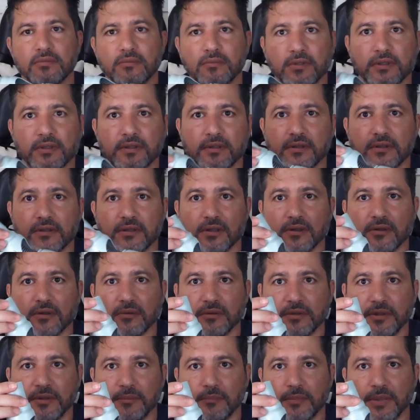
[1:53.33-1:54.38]
This one
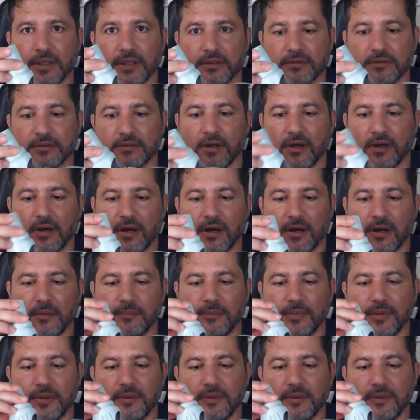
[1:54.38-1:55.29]
not only bends